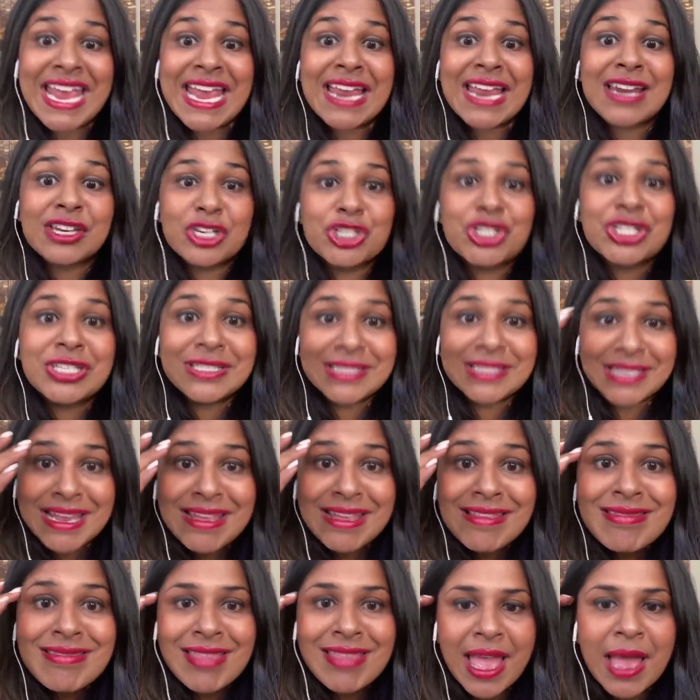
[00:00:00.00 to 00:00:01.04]
antigens in
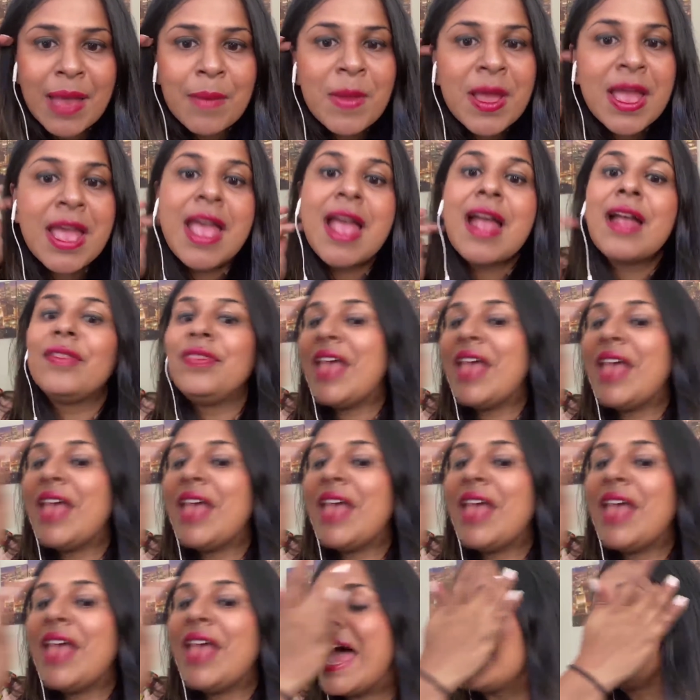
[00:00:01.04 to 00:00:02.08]
them that
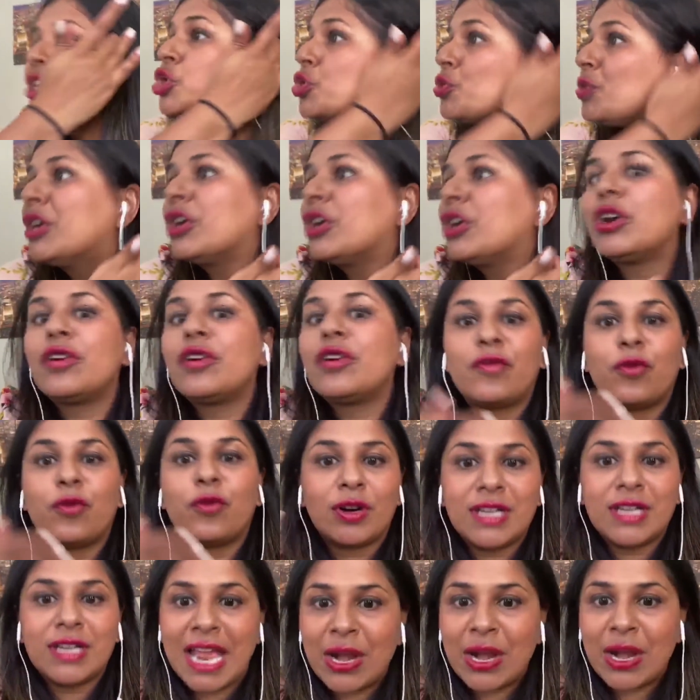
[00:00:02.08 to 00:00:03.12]
can trigger for
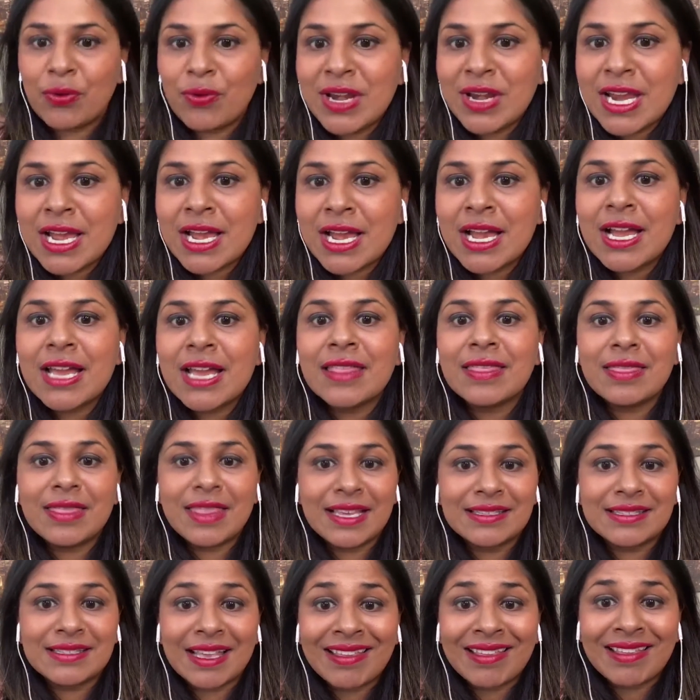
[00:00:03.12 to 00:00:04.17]
diarrhea and
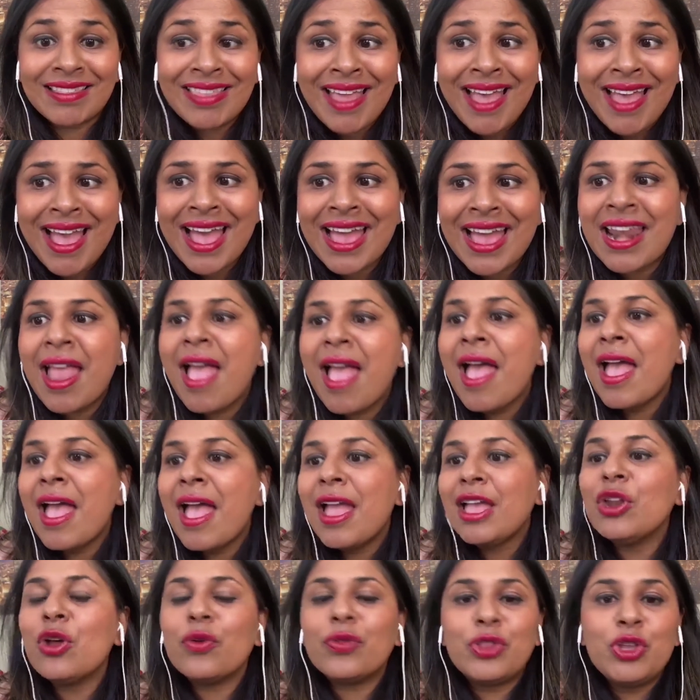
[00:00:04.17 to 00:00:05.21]
things like that,
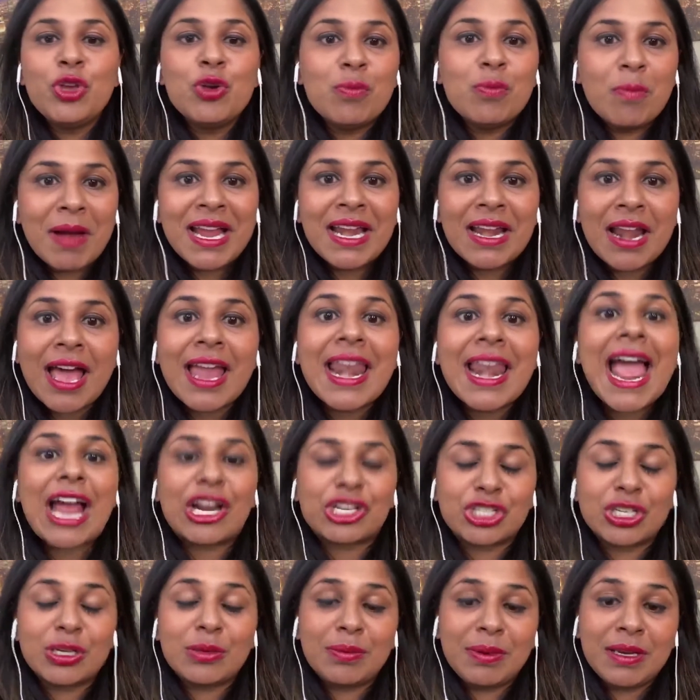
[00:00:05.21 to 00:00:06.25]
you might not
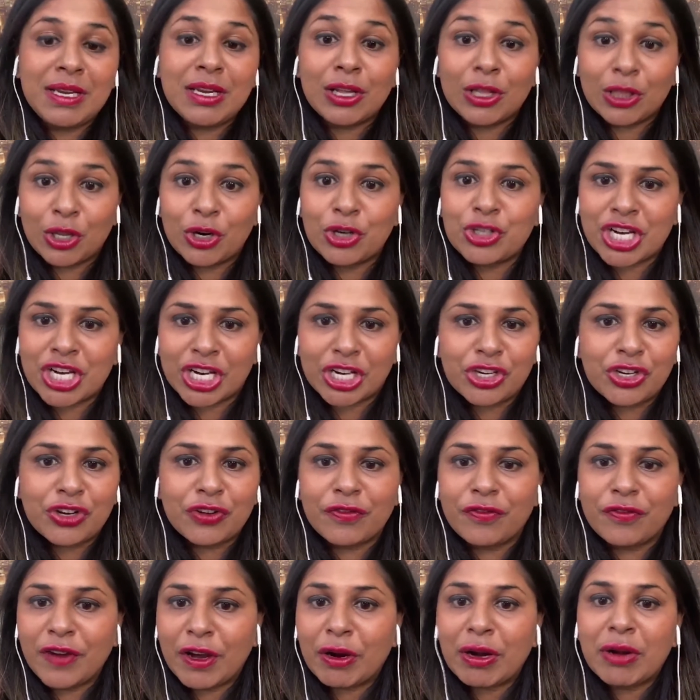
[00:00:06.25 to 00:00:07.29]
actually be allergic. And
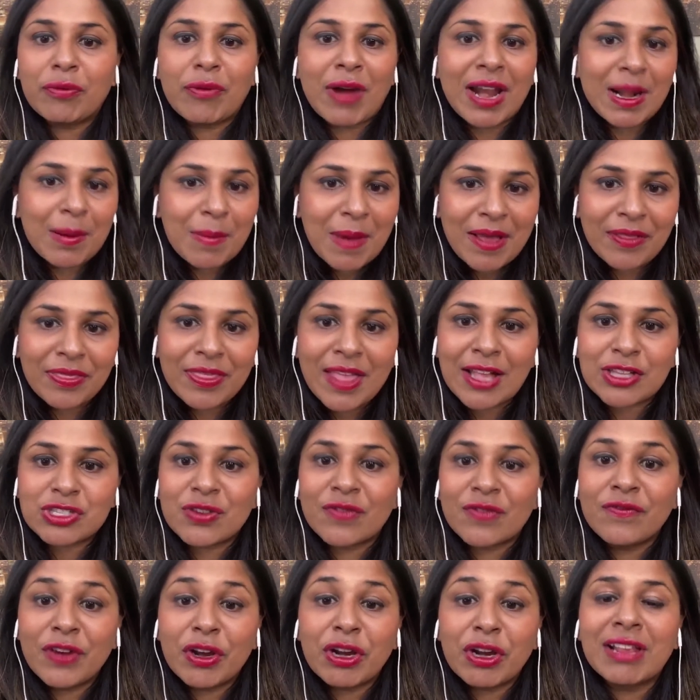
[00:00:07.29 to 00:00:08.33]
you're very right about that.
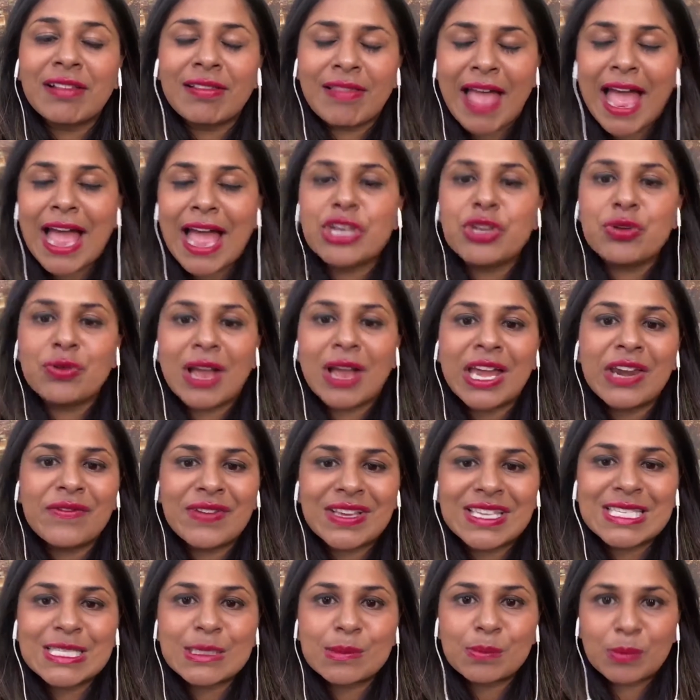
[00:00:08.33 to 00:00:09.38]
So I'm very glad you kind of
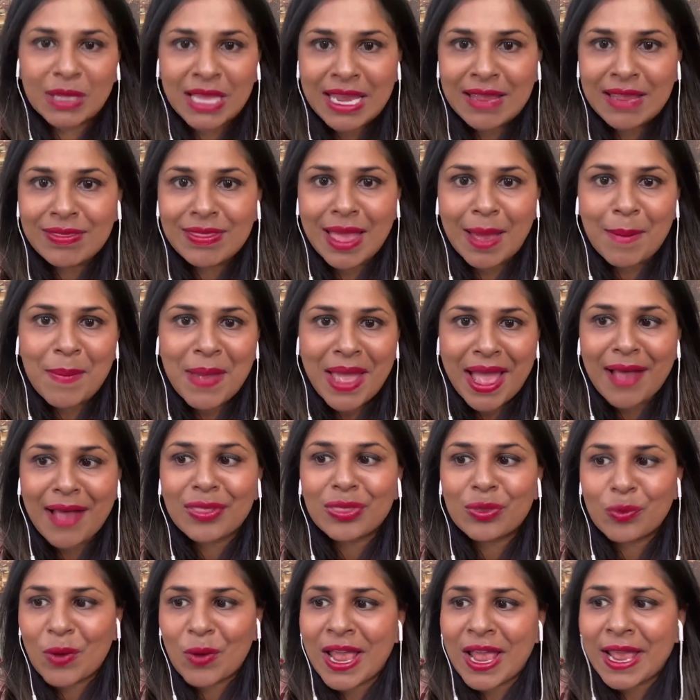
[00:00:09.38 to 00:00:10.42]
explained that
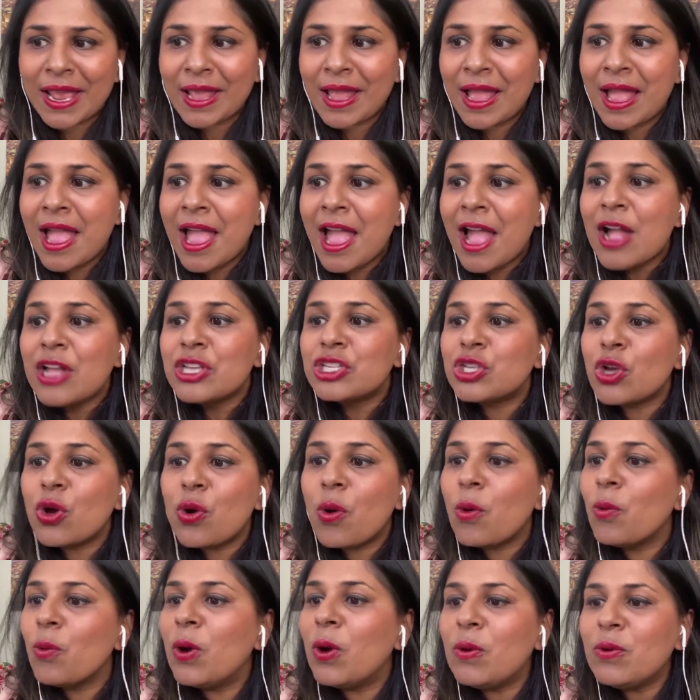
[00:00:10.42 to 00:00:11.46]
pathway.
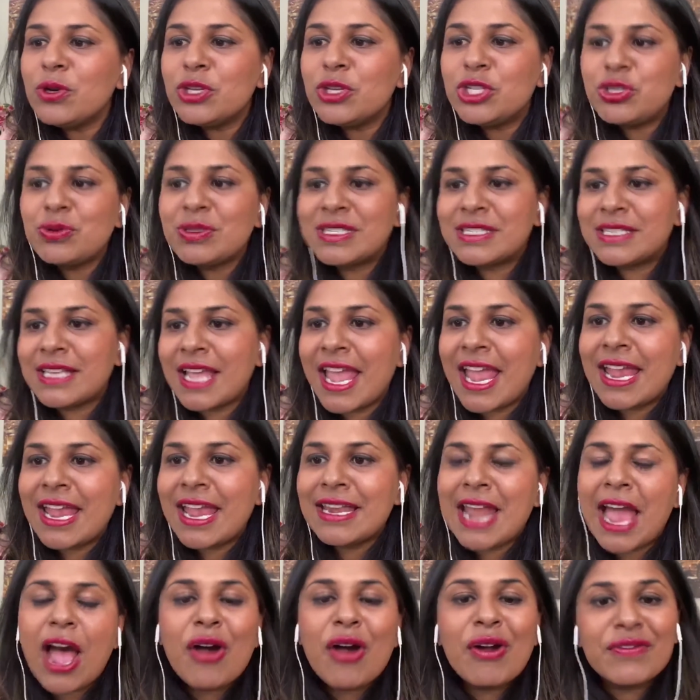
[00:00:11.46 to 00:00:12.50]
So what would you say
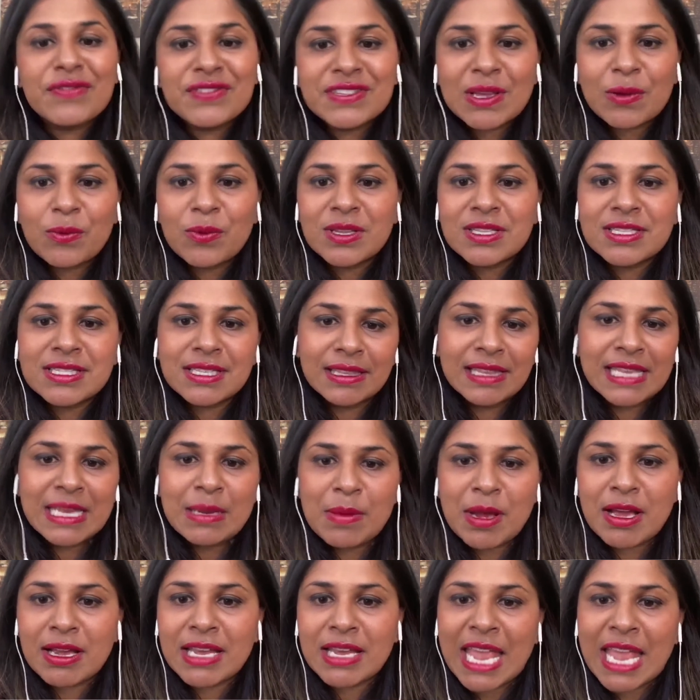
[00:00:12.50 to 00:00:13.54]
now if someone,
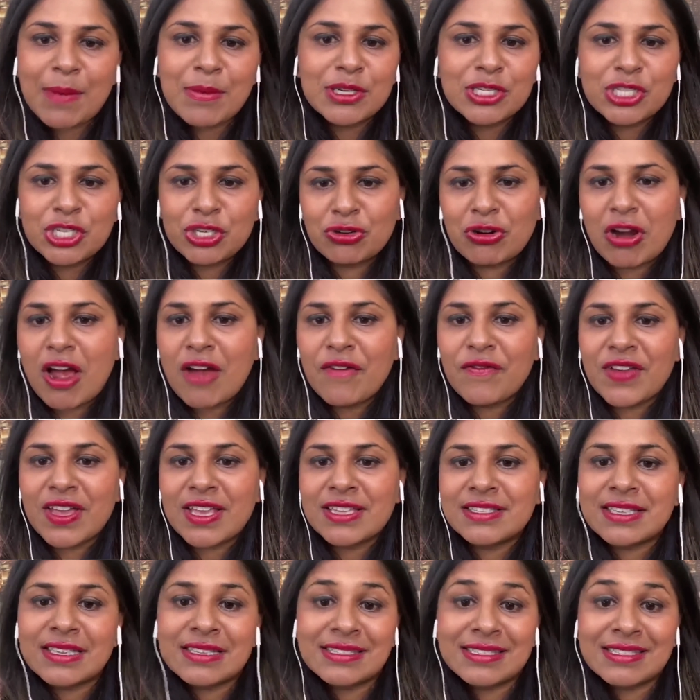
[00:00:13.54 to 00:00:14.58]
Salima, came into your
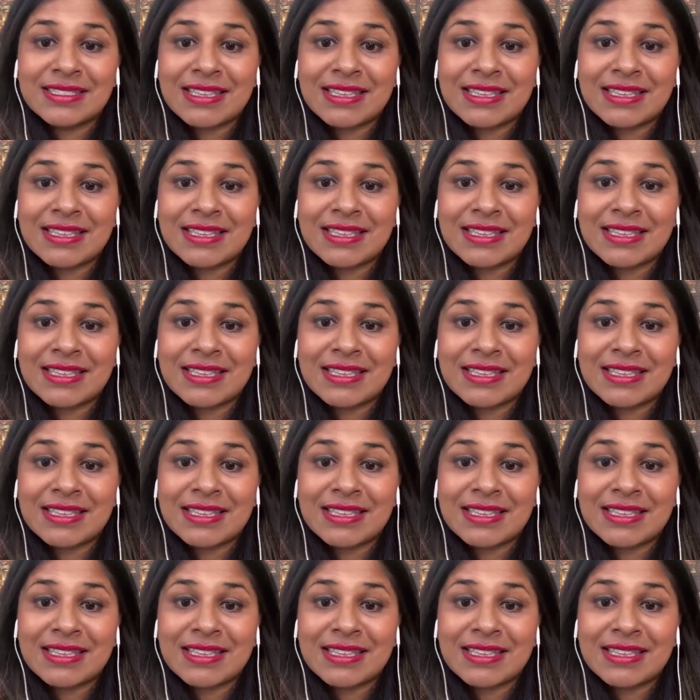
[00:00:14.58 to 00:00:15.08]
office and said,